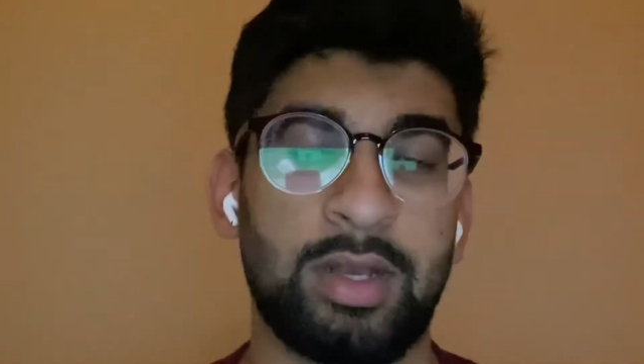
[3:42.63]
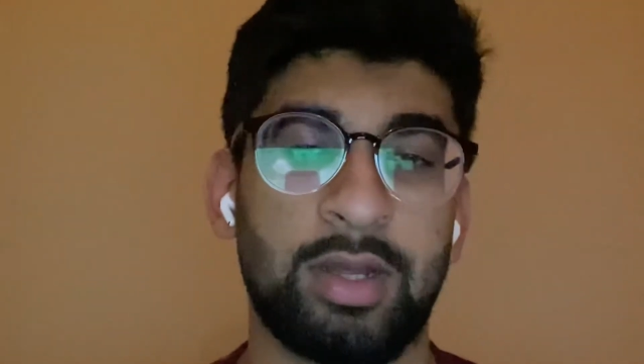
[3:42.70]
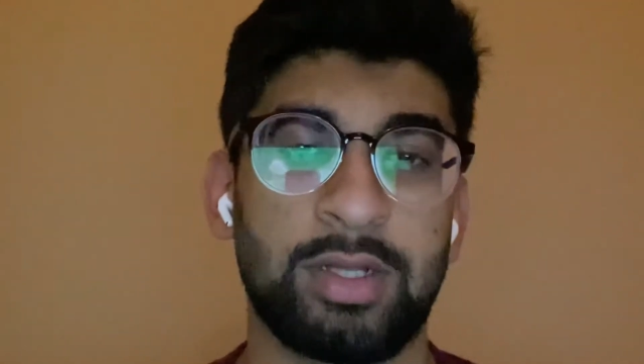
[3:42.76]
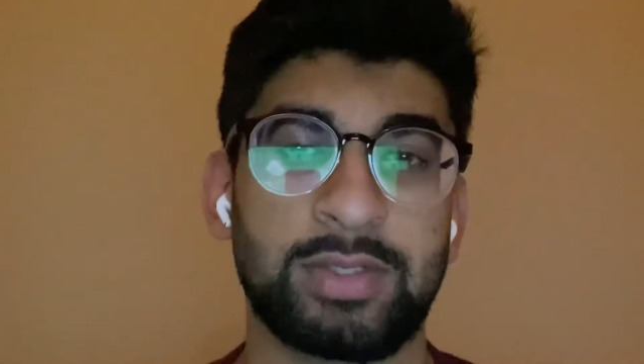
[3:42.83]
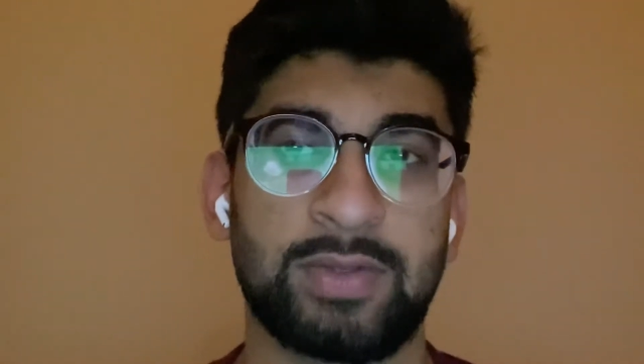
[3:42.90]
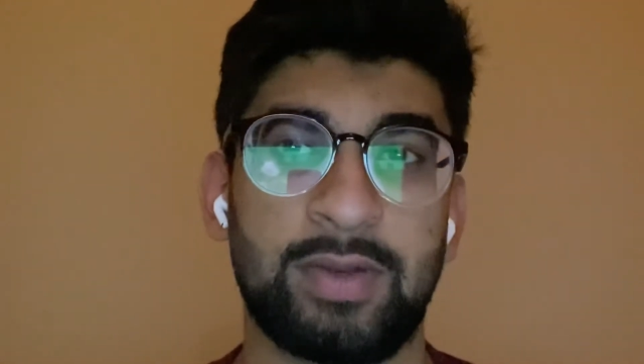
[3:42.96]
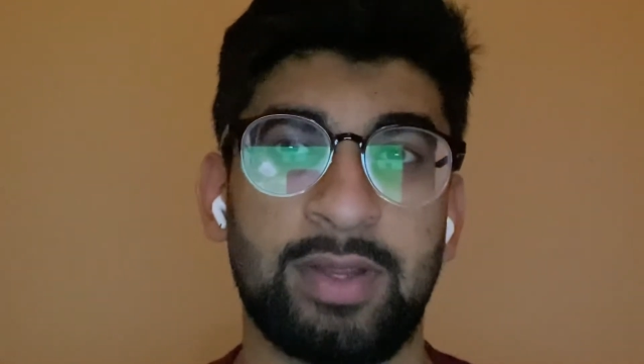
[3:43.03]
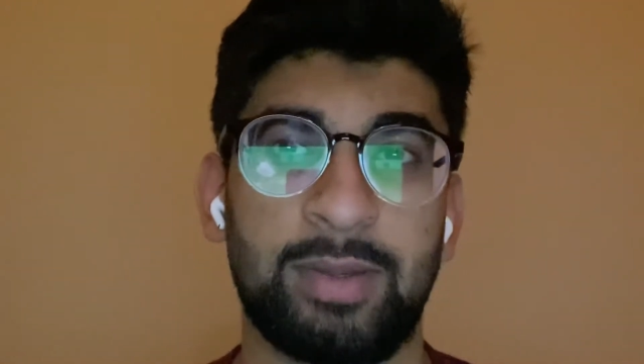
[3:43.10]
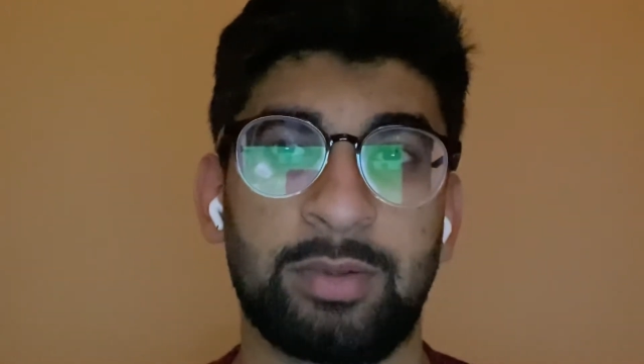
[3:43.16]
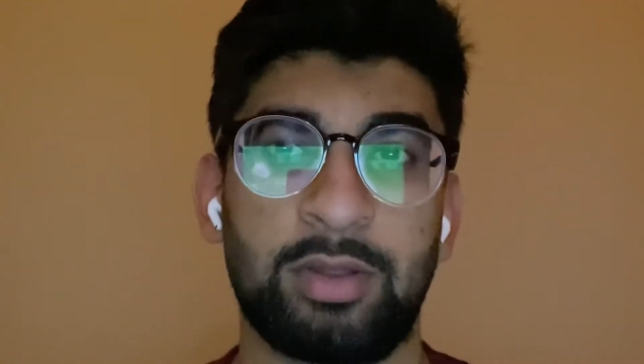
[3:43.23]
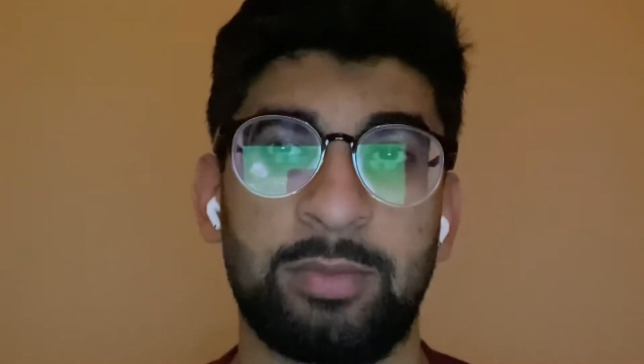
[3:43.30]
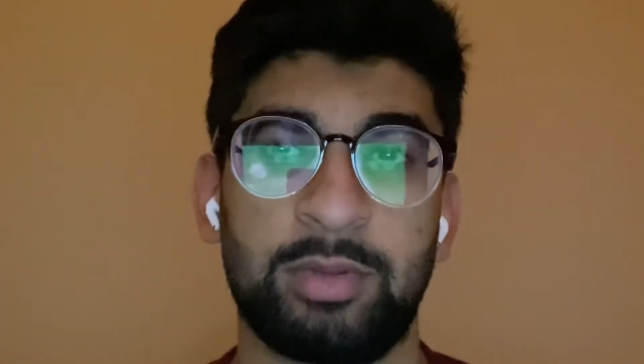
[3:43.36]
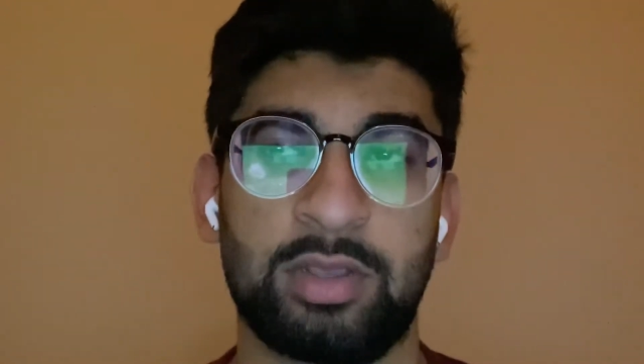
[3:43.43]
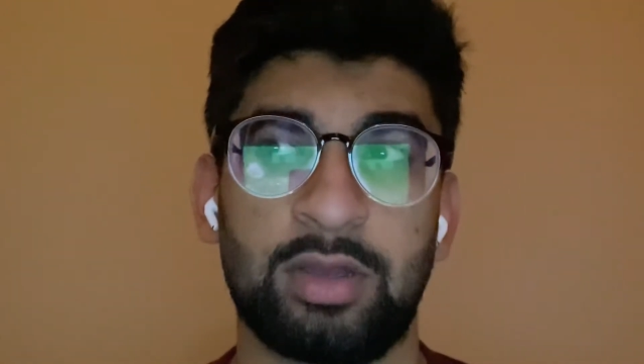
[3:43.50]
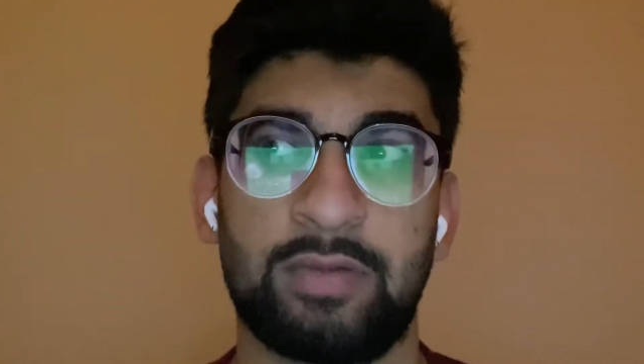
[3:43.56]
I'm going to be
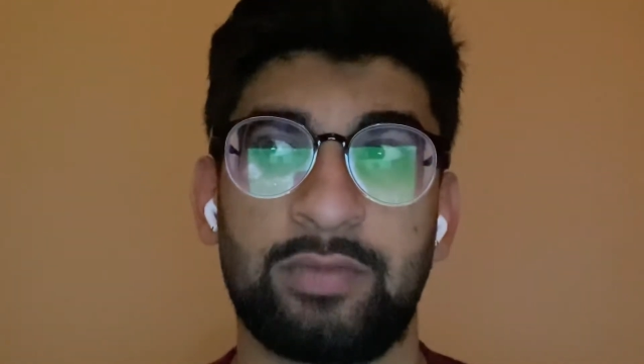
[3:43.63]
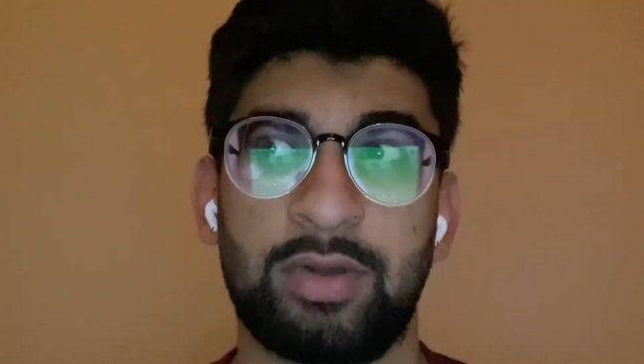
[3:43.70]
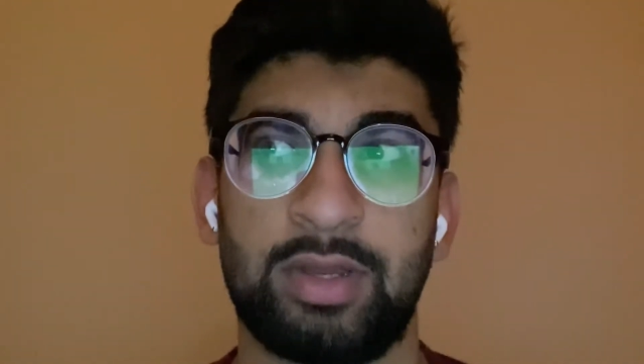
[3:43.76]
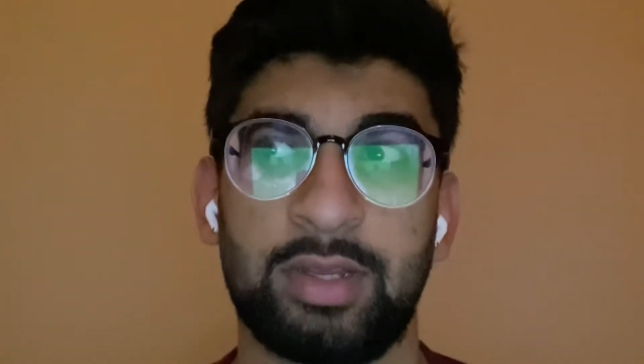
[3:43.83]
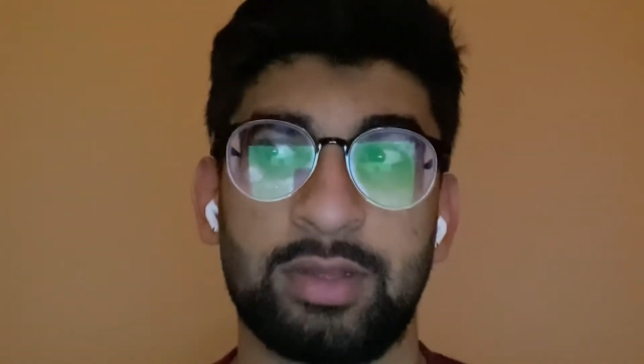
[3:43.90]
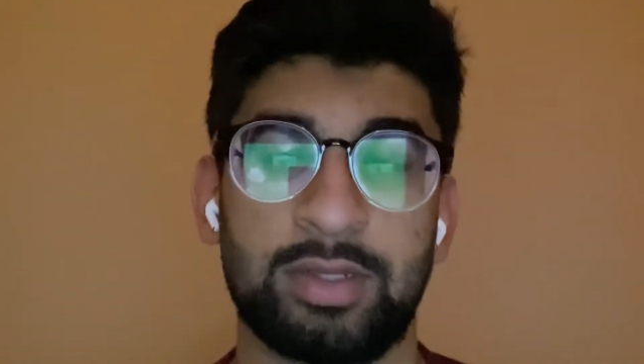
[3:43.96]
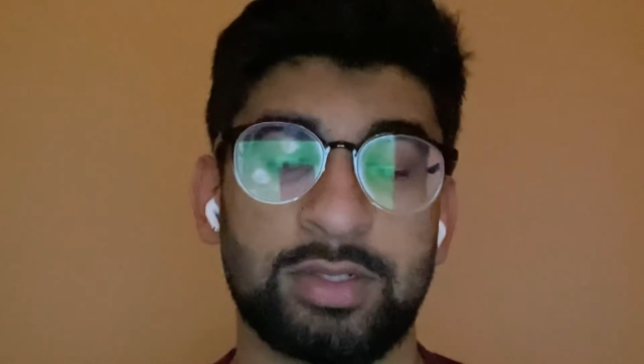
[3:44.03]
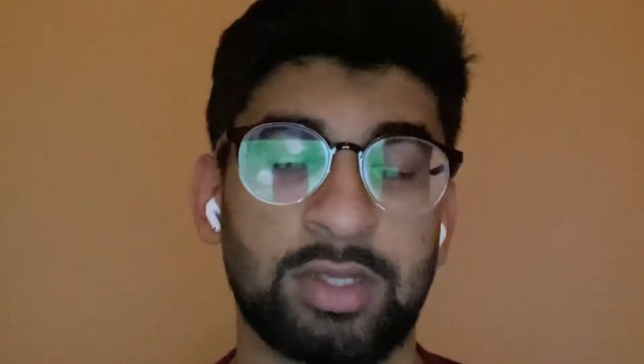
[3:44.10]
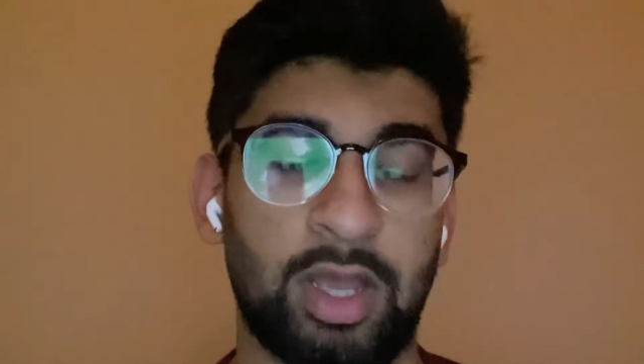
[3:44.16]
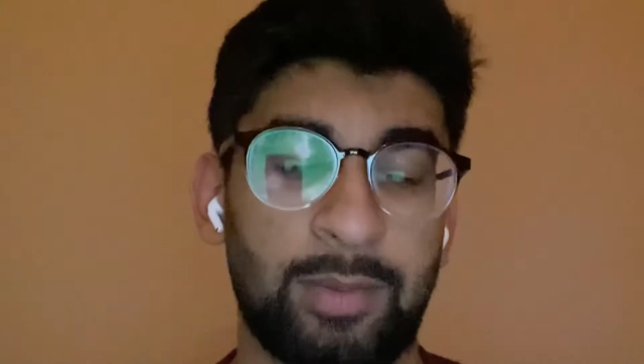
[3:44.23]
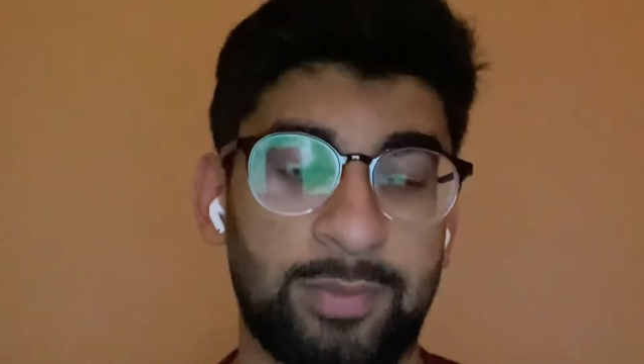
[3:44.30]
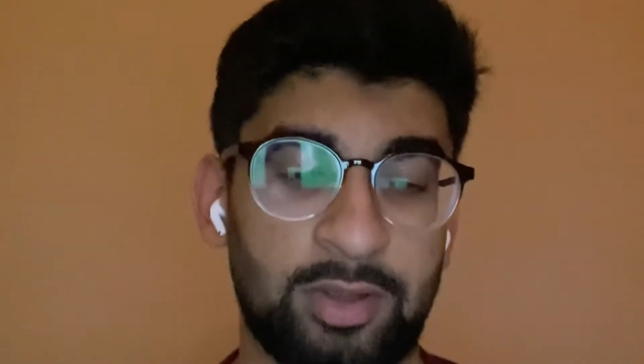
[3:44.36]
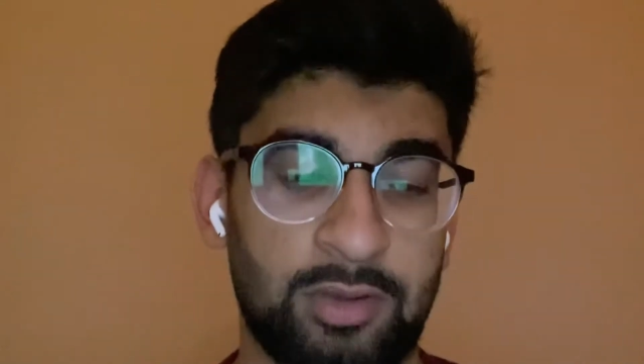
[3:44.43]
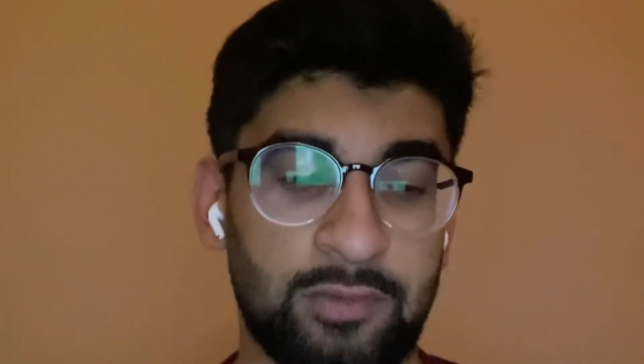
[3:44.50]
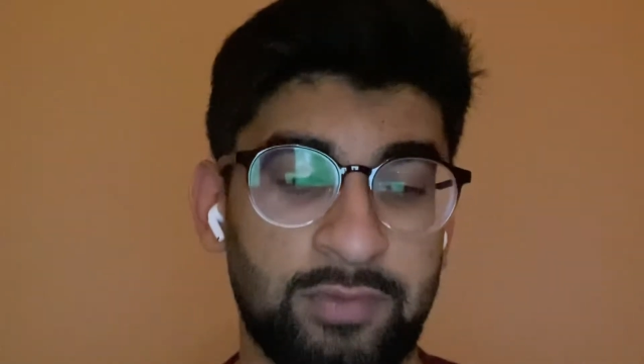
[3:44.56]
covering the topic of
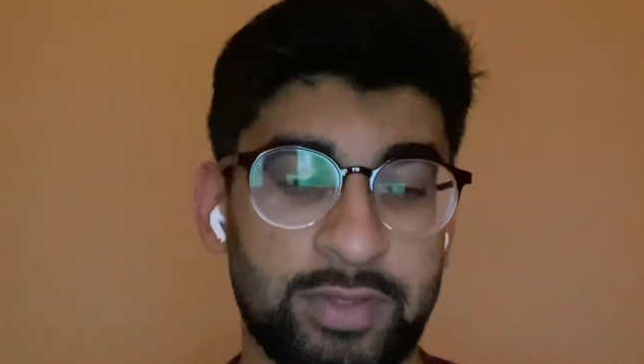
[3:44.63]
history,